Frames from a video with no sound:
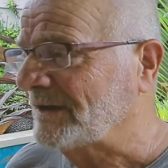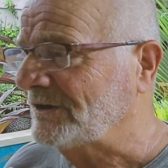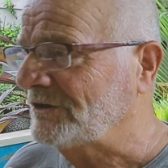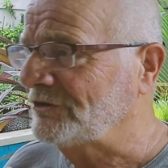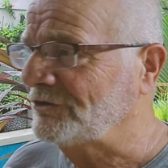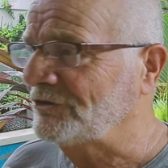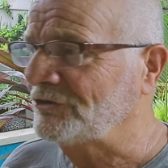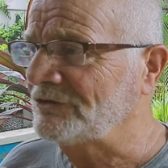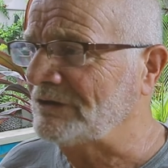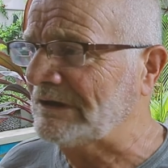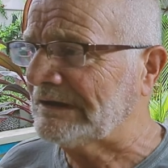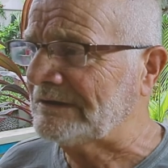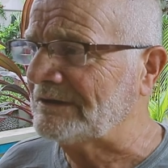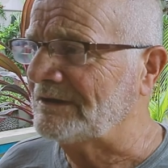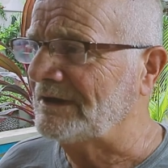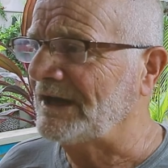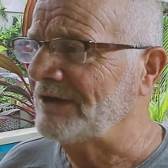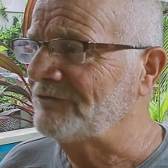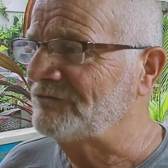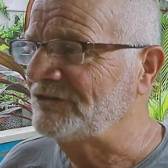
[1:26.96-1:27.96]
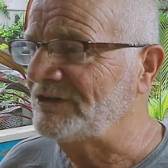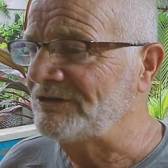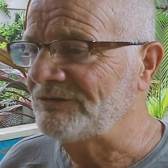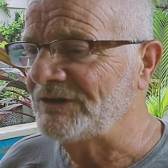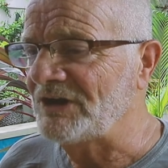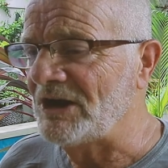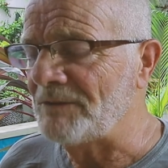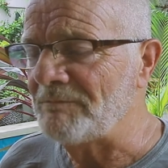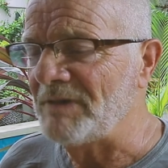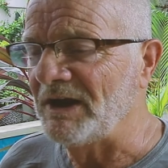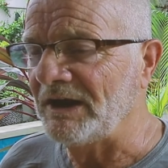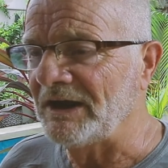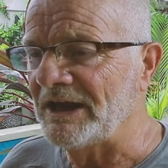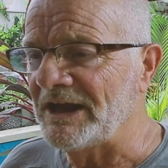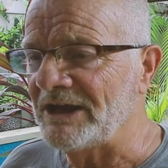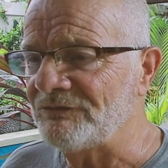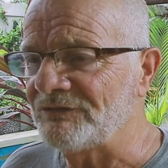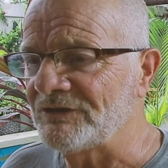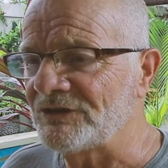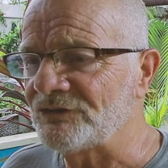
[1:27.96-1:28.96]
divvied up my
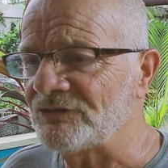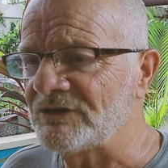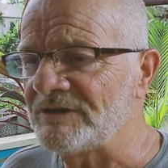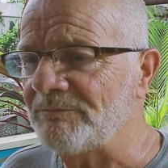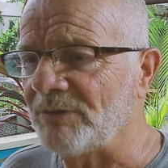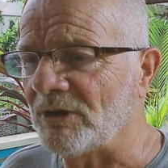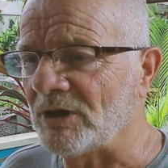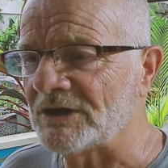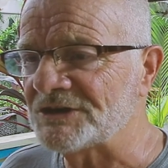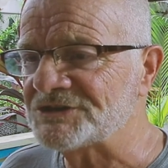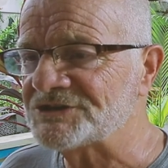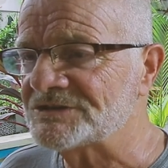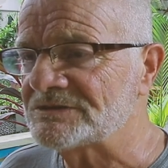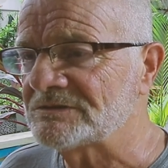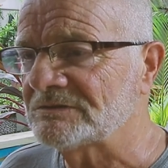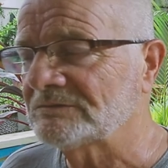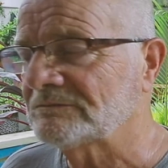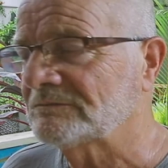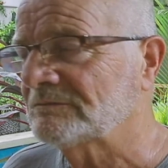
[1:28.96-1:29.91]
life in three parts,